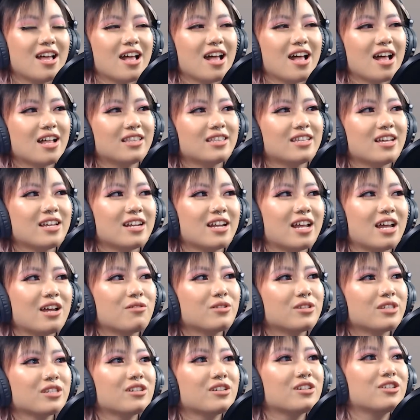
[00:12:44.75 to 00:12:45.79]
And then I
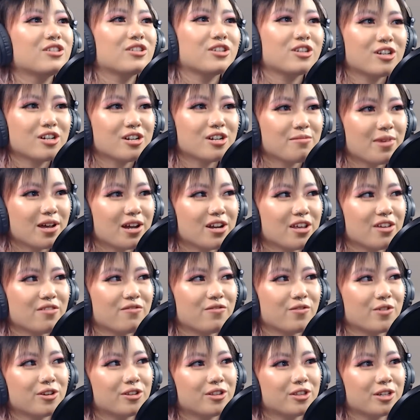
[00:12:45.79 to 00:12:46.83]
was concerned about it
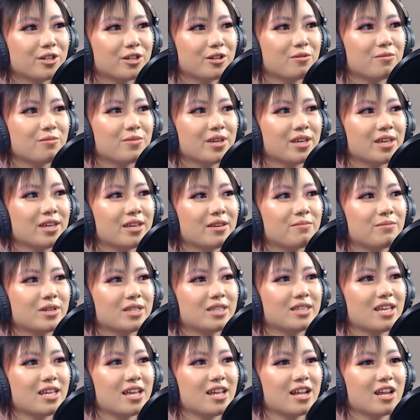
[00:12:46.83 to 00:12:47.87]
for a little bit, but
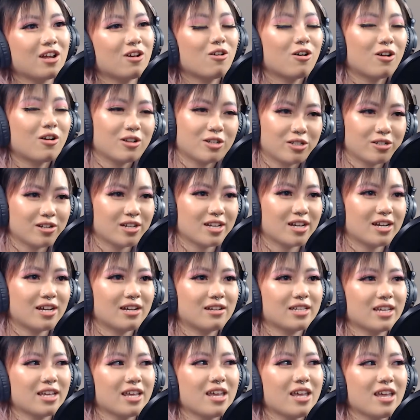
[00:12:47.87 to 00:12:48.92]
then I called you again. I was
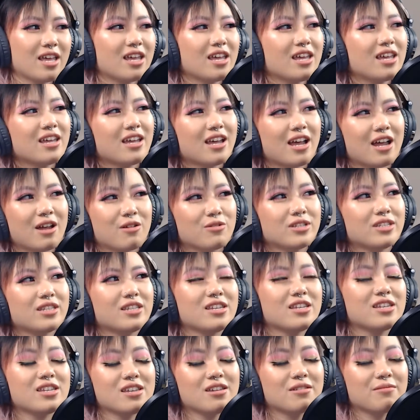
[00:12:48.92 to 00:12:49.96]
like, hey, I was
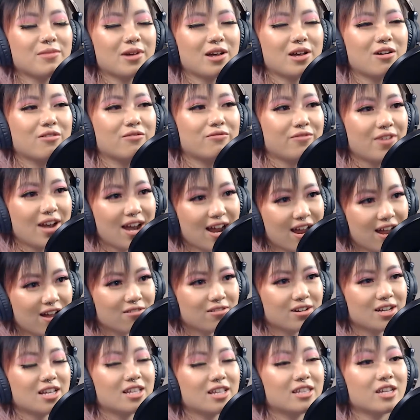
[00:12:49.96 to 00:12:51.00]
thinking about
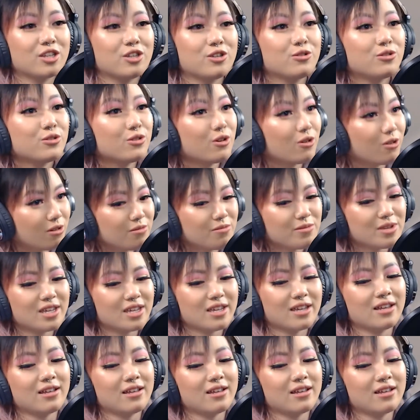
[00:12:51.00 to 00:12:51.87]
round. And then you told me